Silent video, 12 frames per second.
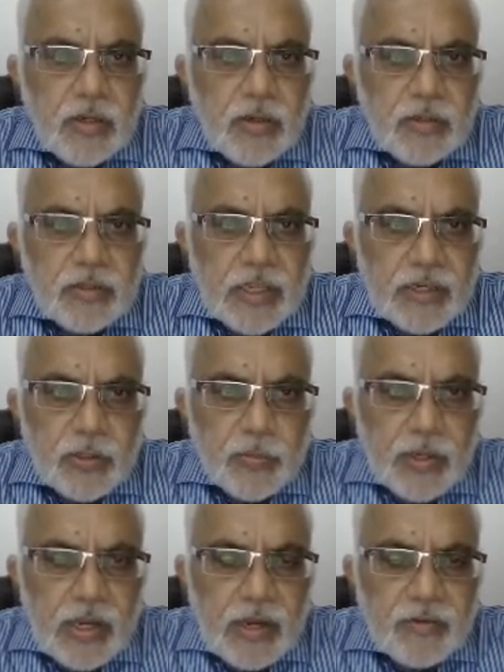that you may
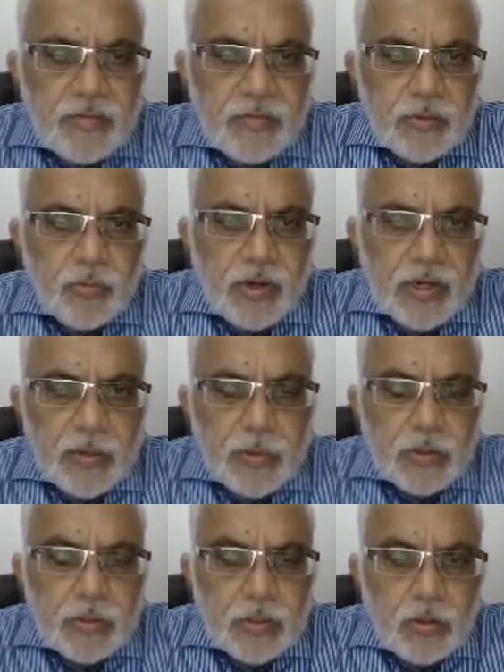have to worry
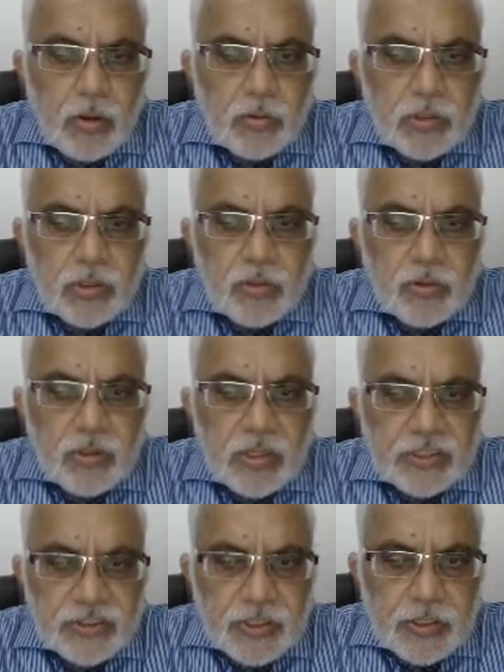about or need to
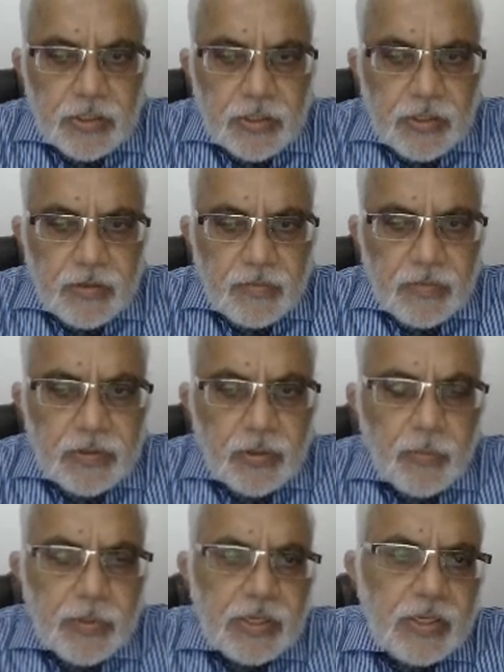consider when you are
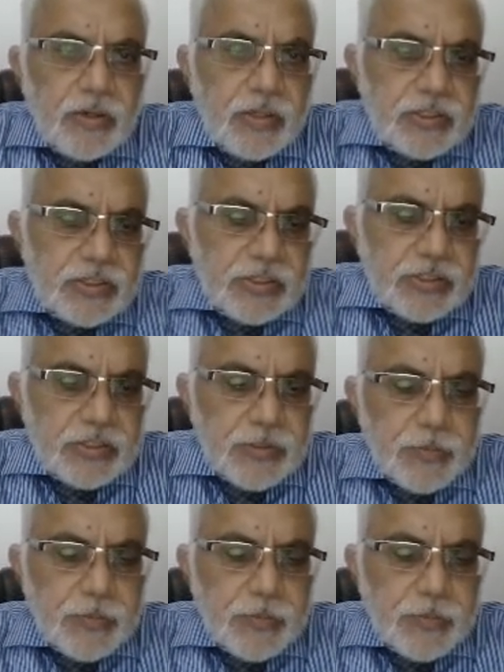making your decisions.